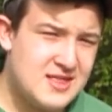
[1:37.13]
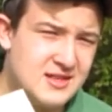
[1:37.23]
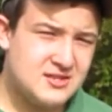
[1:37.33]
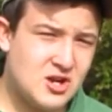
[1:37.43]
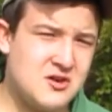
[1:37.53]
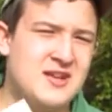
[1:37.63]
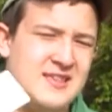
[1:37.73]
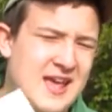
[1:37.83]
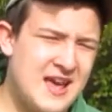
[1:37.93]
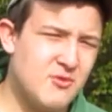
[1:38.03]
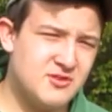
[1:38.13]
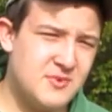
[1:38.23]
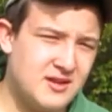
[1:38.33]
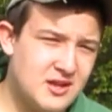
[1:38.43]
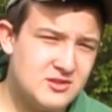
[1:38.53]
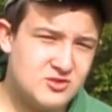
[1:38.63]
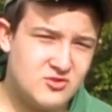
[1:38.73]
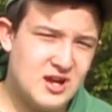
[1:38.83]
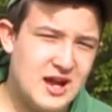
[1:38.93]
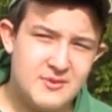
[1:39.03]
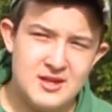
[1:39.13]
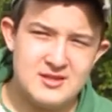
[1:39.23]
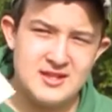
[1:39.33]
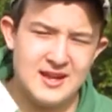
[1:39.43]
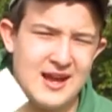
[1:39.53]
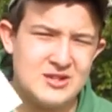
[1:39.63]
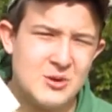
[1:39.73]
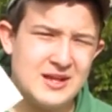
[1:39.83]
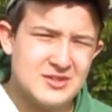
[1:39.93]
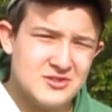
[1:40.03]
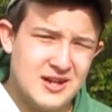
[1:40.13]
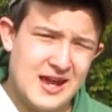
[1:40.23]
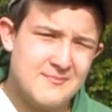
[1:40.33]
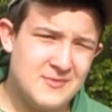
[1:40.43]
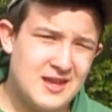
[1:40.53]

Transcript: This card enables me to trap. Saying I know how to trap,